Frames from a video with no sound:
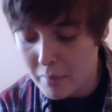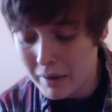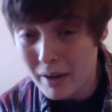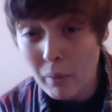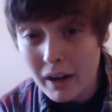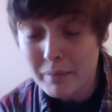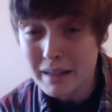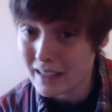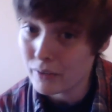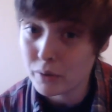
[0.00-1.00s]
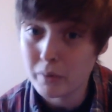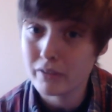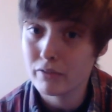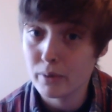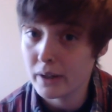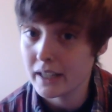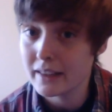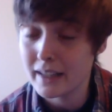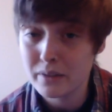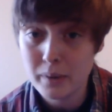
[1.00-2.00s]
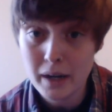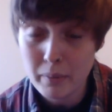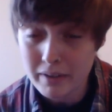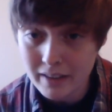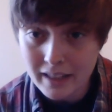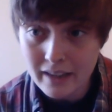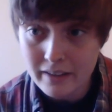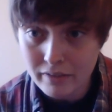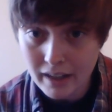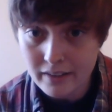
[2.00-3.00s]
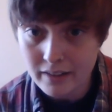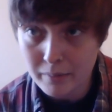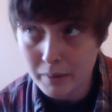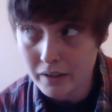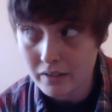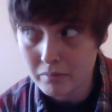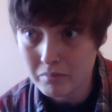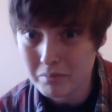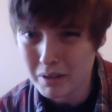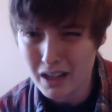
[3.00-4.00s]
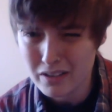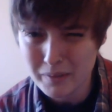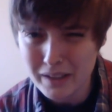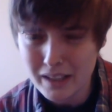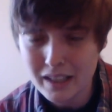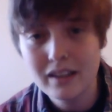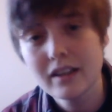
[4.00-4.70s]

But I want to be down to 140. That's where I was at the end of last summer, approximately.